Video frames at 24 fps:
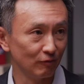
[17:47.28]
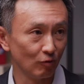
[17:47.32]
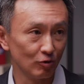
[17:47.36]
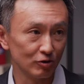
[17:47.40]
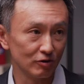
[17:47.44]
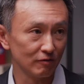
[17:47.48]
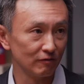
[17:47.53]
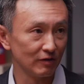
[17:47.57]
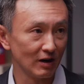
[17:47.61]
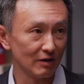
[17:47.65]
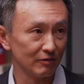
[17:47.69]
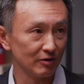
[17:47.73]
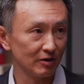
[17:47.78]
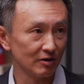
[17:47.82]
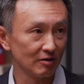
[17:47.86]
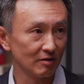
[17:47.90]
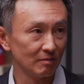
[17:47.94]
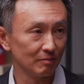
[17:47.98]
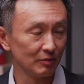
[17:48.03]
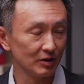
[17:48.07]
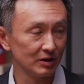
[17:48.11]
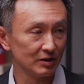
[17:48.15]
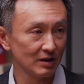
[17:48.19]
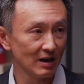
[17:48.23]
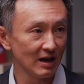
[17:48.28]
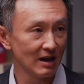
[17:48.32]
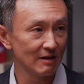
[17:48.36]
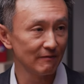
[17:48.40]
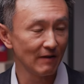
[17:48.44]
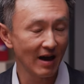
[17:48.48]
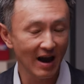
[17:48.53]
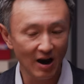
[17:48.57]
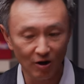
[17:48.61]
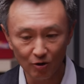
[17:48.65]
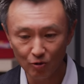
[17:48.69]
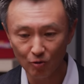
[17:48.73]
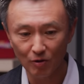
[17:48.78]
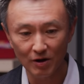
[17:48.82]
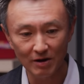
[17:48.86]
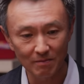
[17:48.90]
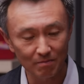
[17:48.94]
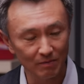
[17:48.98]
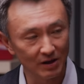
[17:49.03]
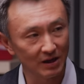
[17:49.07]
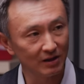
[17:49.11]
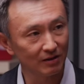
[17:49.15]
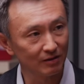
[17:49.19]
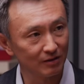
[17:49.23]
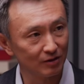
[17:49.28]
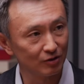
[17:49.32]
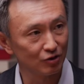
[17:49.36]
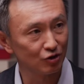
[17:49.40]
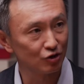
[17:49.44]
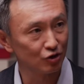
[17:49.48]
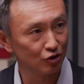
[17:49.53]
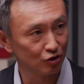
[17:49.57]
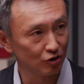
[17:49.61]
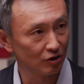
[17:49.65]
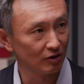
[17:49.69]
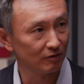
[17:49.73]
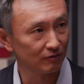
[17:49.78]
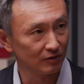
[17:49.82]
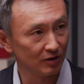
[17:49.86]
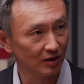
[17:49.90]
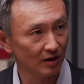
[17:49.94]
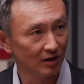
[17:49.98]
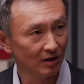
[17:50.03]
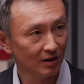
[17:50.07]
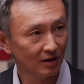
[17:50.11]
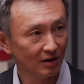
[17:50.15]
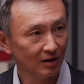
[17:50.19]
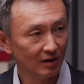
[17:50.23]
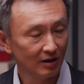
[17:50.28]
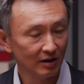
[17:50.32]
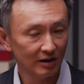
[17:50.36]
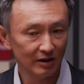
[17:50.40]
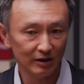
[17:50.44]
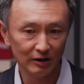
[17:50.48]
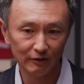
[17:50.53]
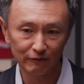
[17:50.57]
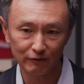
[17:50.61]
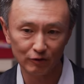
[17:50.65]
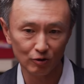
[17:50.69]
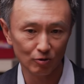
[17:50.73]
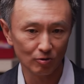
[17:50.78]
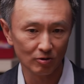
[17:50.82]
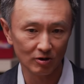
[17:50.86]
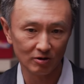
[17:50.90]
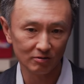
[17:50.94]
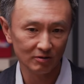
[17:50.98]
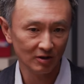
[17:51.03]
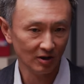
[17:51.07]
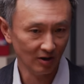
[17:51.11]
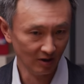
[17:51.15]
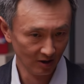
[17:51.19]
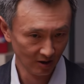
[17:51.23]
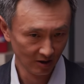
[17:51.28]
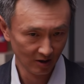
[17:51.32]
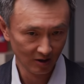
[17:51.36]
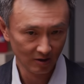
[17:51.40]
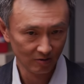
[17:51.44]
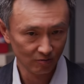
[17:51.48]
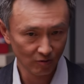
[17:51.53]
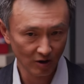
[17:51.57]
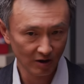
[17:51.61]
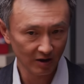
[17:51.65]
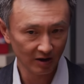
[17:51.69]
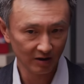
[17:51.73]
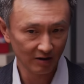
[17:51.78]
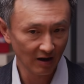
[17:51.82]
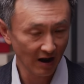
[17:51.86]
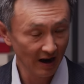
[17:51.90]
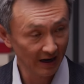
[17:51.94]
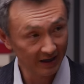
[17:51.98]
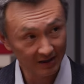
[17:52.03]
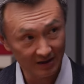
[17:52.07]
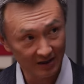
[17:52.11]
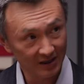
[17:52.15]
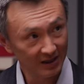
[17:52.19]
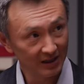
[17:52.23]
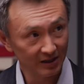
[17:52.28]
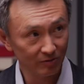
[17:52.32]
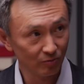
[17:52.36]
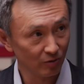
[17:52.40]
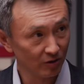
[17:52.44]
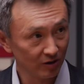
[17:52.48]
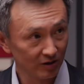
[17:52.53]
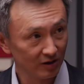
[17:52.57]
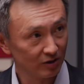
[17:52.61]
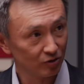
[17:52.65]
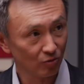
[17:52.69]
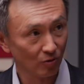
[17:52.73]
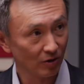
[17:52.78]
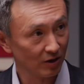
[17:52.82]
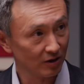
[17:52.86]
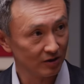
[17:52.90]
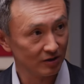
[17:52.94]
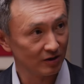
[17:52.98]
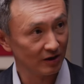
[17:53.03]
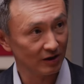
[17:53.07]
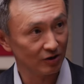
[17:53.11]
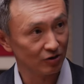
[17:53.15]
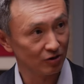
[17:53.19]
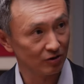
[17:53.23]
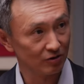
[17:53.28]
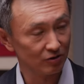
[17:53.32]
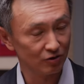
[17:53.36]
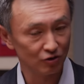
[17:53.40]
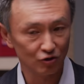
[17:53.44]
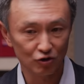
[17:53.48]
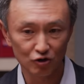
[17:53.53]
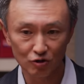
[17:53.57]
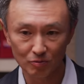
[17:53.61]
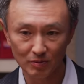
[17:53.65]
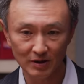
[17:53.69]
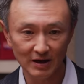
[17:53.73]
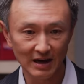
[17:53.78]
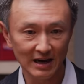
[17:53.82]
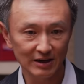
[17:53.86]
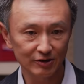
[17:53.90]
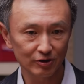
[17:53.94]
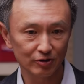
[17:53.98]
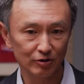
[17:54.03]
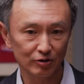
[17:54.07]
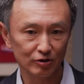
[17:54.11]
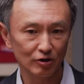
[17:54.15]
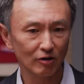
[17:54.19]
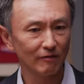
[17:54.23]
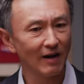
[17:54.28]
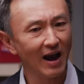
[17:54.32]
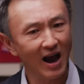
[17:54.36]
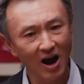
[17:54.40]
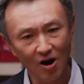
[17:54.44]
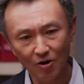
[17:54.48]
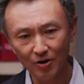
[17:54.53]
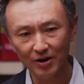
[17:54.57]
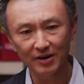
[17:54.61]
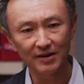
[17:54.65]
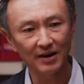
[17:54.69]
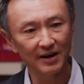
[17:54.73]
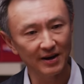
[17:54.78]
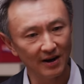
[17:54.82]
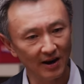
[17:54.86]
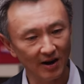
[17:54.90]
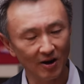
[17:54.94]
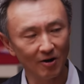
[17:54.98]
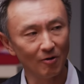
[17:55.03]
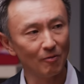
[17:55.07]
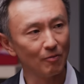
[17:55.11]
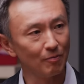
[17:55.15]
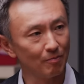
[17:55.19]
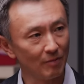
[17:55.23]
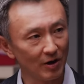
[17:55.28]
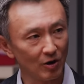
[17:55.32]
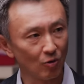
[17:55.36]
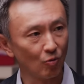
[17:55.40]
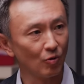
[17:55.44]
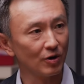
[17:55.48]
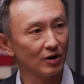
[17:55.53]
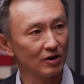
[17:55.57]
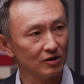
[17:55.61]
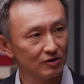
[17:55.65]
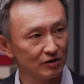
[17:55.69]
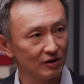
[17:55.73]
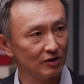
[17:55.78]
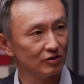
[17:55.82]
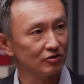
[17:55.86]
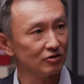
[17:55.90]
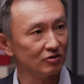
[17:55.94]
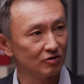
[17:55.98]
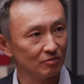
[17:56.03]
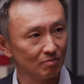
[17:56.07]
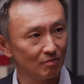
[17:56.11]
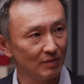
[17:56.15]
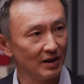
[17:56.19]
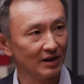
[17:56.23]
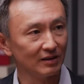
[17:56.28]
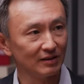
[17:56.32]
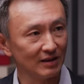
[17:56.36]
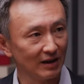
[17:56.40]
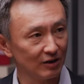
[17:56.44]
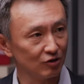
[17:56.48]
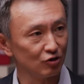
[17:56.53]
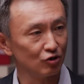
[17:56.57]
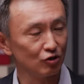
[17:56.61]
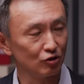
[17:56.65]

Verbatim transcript: Fortune 500 companies have. How do I make this shift? Yeah. And if you're running IT in one of these organizations, you should be asking yourself, how can I help my organizations make that